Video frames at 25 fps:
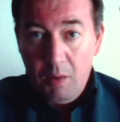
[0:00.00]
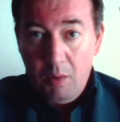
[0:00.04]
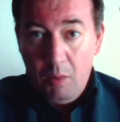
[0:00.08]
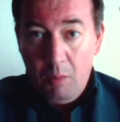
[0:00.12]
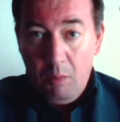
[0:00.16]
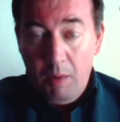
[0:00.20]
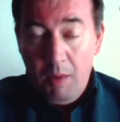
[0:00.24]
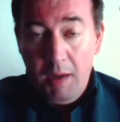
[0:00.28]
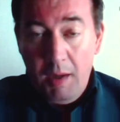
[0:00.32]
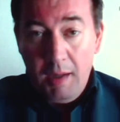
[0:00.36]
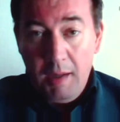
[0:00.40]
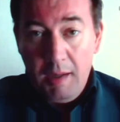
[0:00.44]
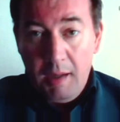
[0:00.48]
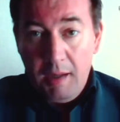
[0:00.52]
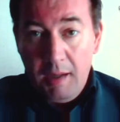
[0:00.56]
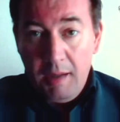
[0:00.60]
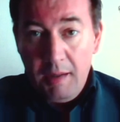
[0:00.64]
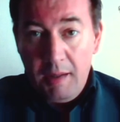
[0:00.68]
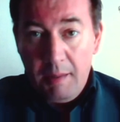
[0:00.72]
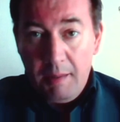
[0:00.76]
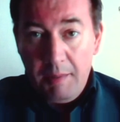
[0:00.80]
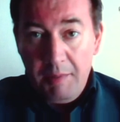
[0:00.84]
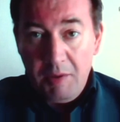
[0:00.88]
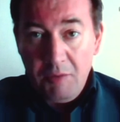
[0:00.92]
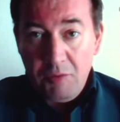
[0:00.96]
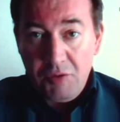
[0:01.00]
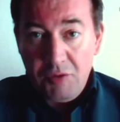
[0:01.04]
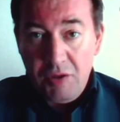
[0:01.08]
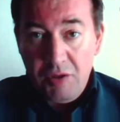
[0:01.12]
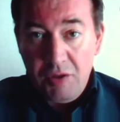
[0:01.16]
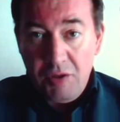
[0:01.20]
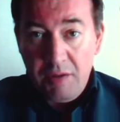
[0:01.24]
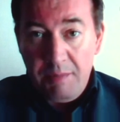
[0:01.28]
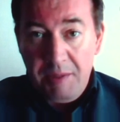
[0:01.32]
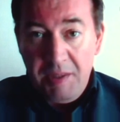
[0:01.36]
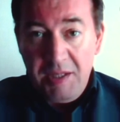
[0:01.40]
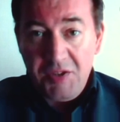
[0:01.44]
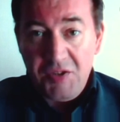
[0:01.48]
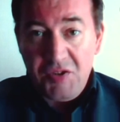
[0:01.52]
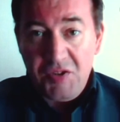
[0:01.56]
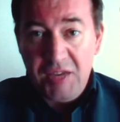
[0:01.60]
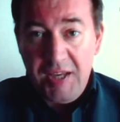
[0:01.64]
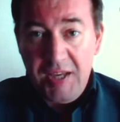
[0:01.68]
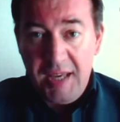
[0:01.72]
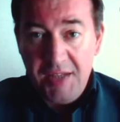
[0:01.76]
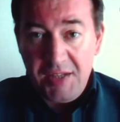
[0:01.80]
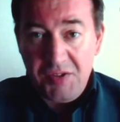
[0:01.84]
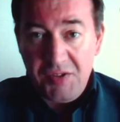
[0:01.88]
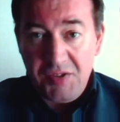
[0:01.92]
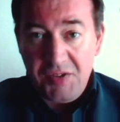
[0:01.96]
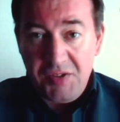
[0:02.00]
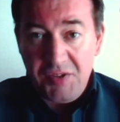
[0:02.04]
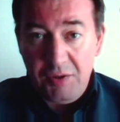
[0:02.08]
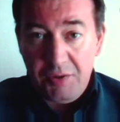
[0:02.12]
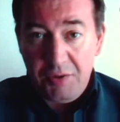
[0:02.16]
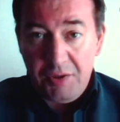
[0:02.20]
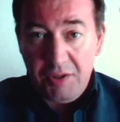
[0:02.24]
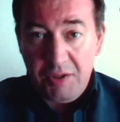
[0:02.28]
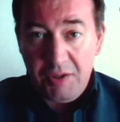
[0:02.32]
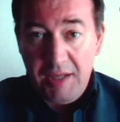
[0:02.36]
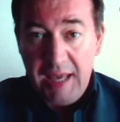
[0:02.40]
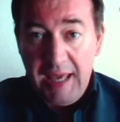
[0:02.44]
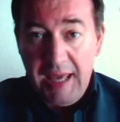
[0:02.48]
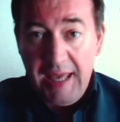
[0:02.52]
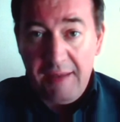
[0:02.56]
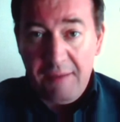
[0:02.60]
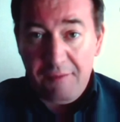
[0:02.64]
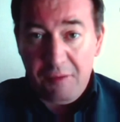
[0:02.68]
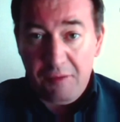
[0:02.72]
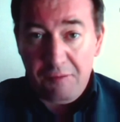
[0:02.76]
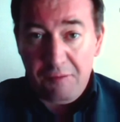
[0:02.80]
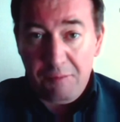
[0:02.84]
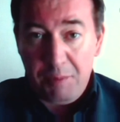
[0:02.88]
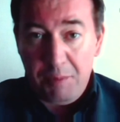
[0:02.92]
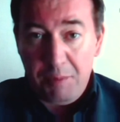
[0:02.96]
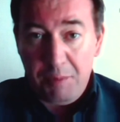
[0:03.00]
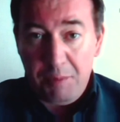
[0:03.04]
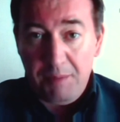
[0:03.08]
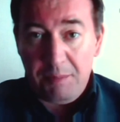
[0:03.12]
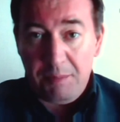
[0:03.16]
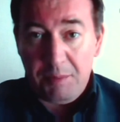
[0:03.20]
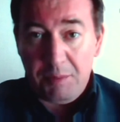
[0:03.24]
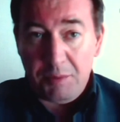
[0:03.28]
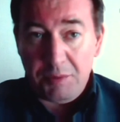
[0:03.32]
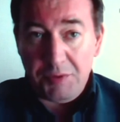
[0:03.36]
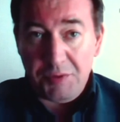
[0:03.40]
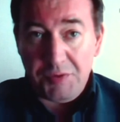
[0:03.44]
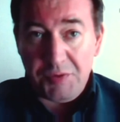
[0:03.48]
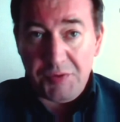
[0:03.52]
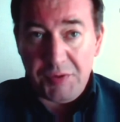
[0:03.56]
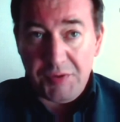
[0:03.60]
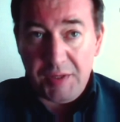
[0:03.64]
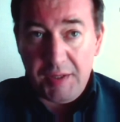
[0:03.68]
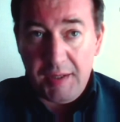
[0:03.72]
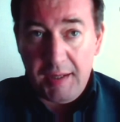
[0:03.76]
Well, I mean, it was the biggest test that you can have of people's